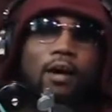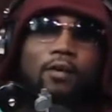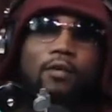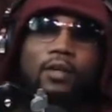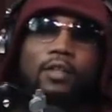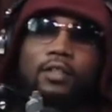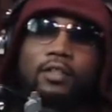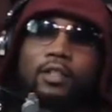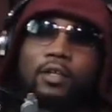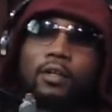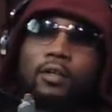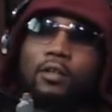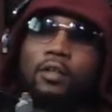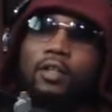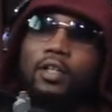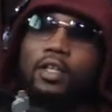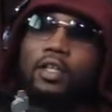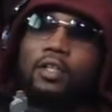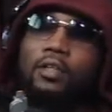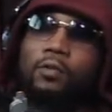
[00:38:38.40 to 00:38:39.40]

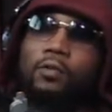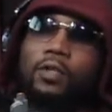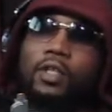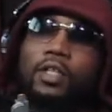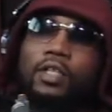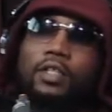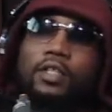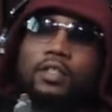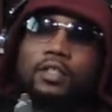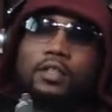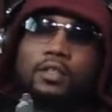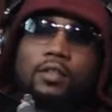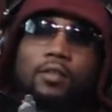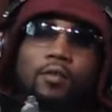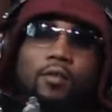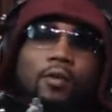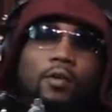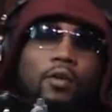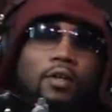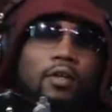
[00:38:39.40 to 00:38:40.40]
internally you is,
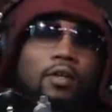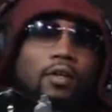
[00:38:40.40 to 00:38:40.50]
or